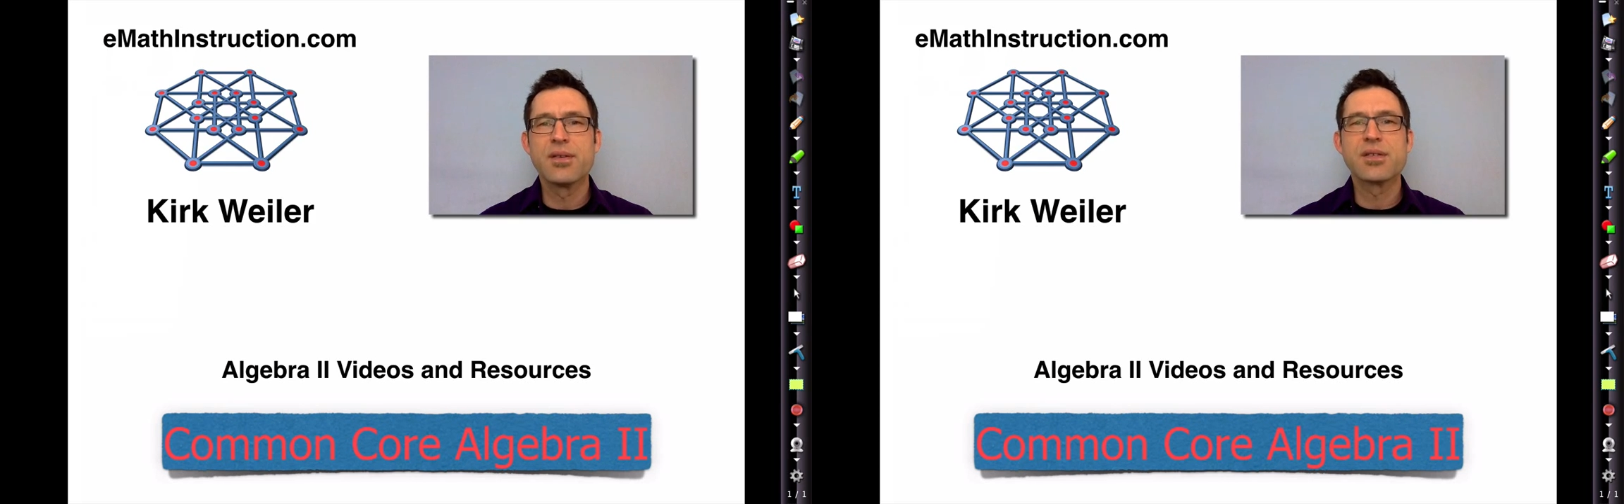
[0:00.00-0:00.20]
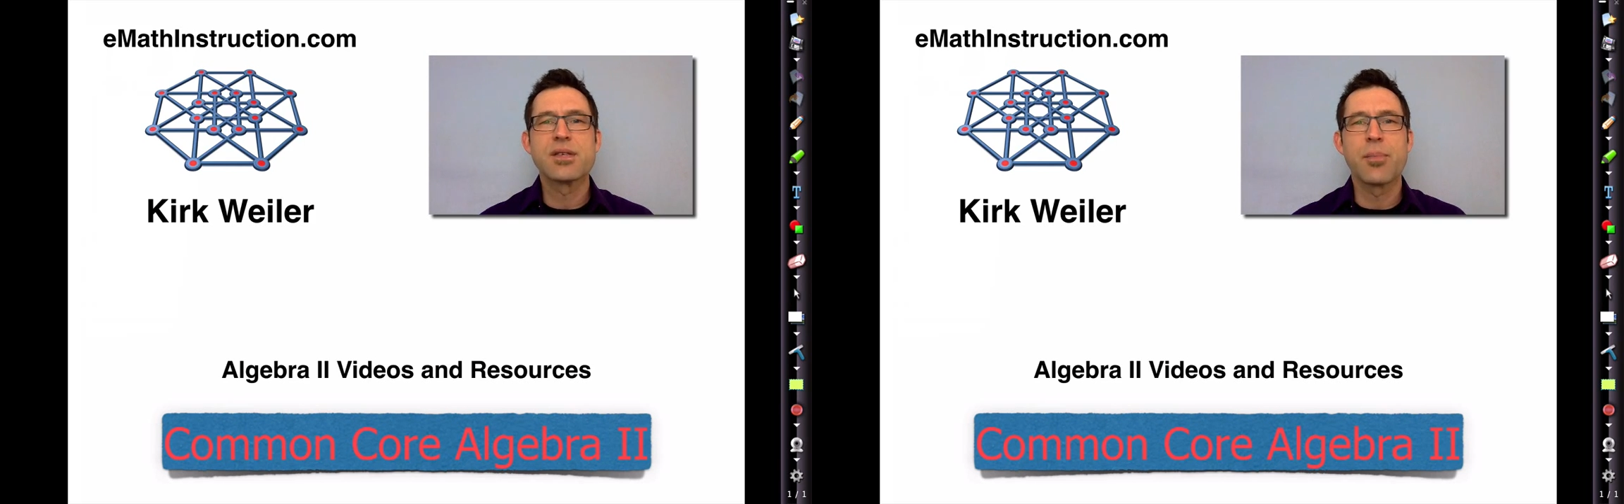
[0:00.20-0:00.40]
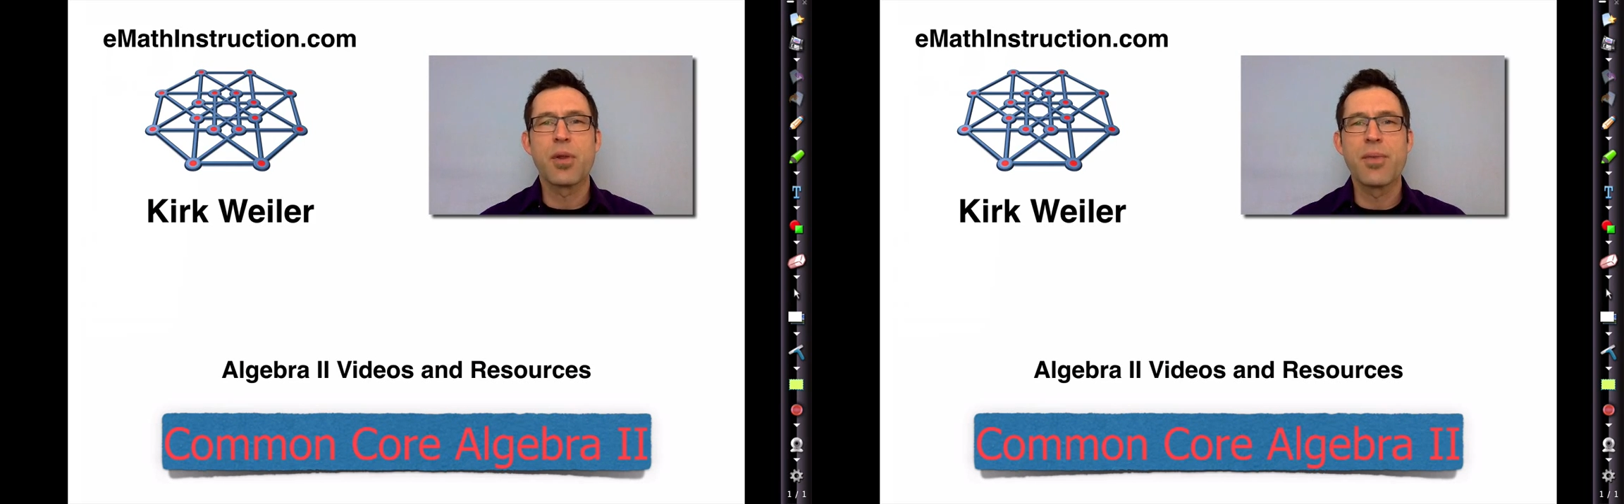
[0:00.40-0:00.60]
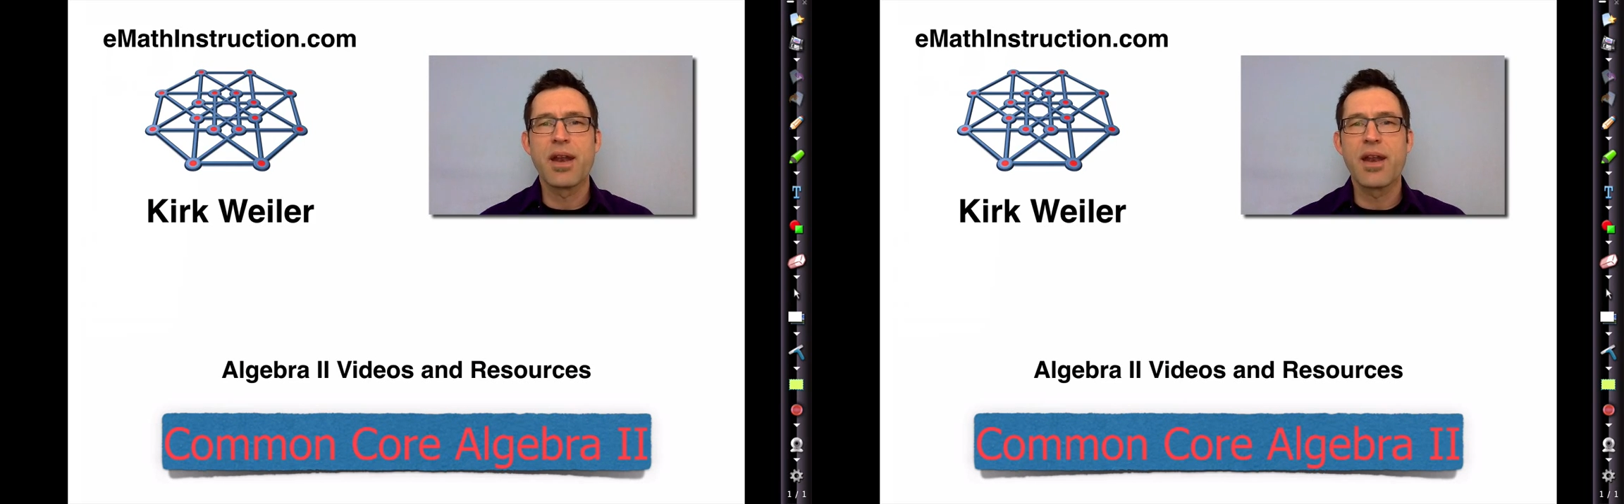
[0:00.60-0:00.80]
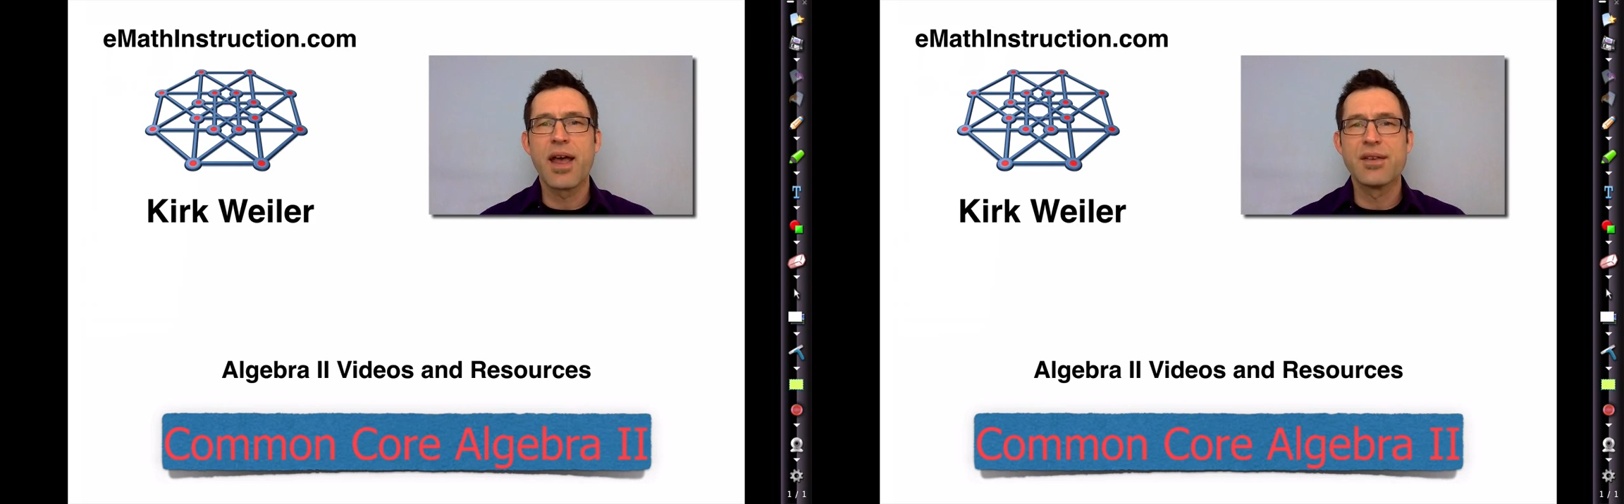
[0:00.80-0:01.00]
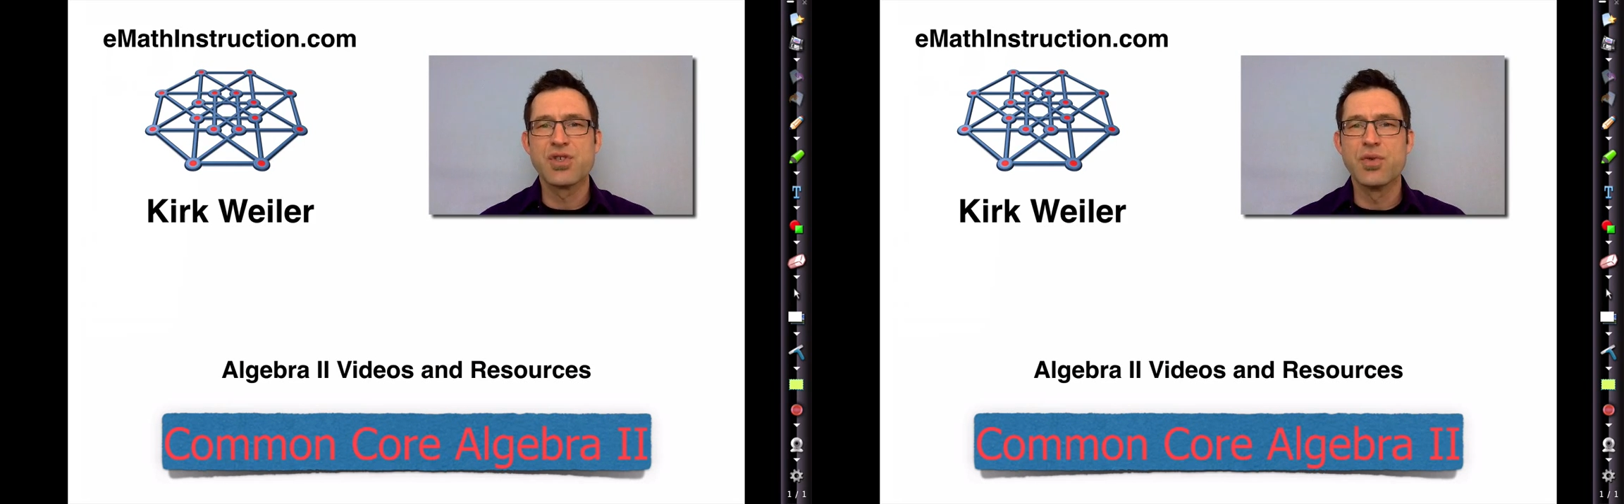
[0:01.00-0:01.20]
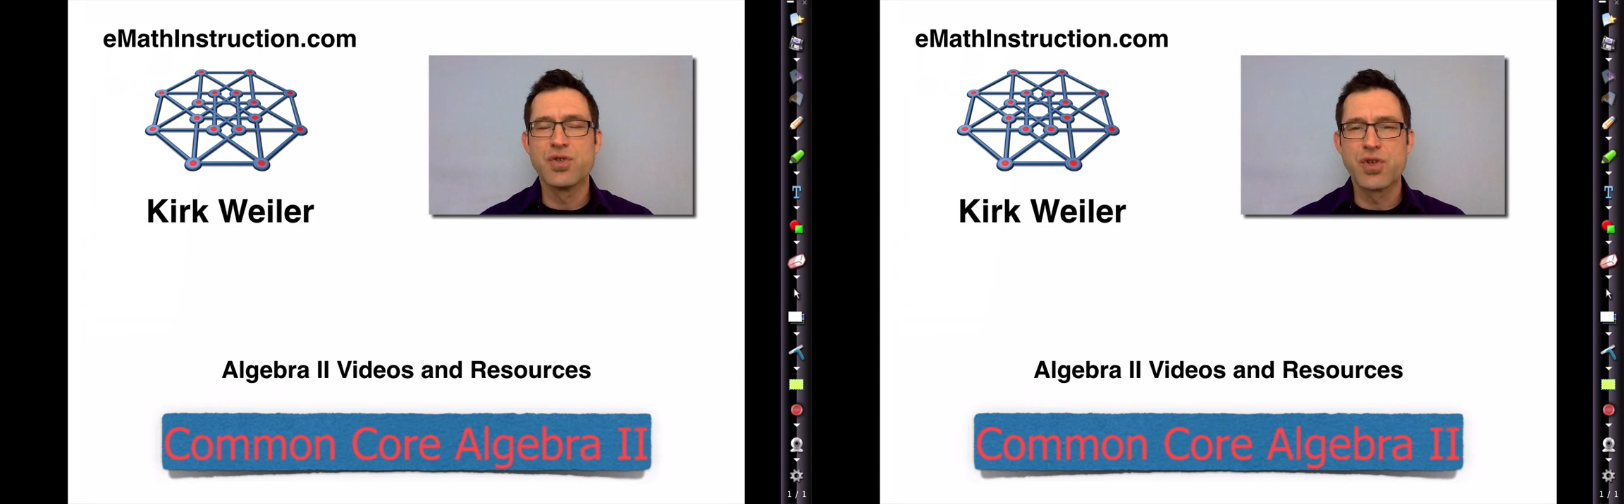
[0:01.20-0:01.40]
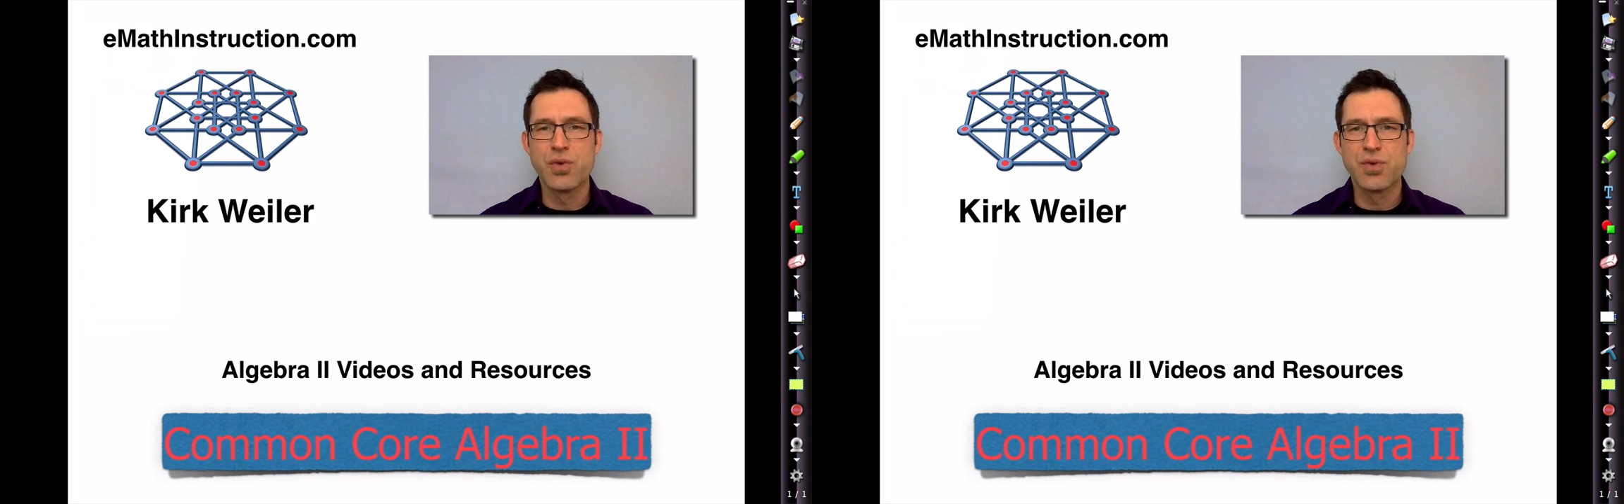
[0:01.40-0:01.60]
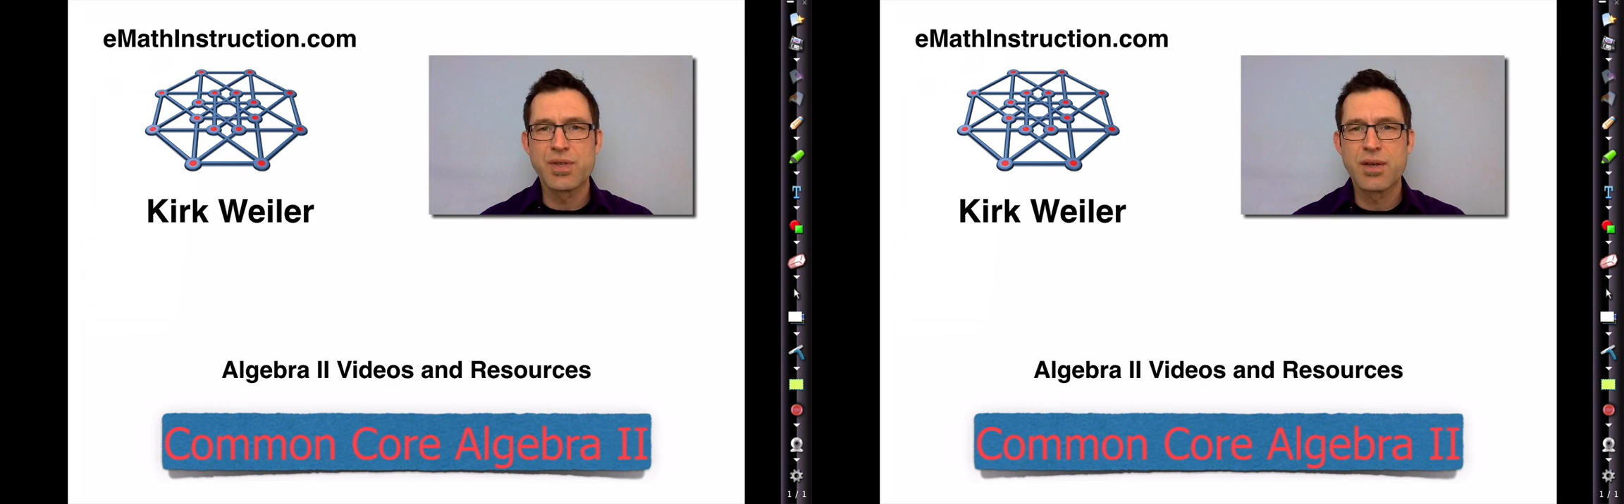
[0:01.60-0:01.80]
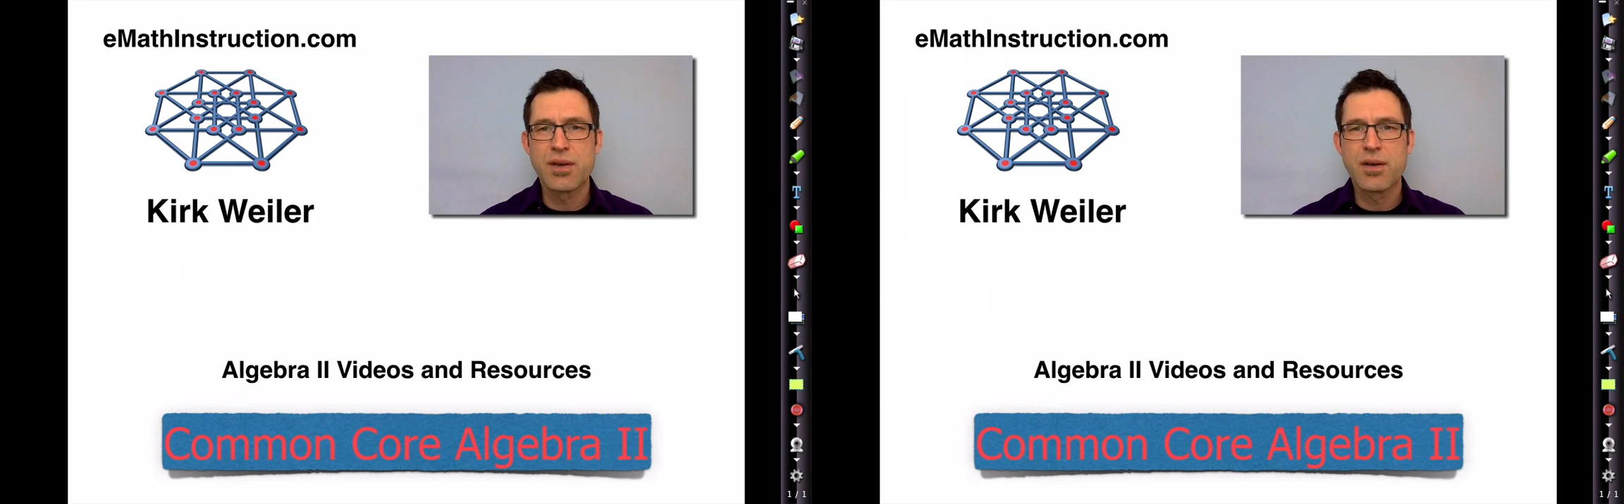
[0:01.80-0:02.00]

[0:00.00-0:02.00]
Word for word: supplement it as you choose.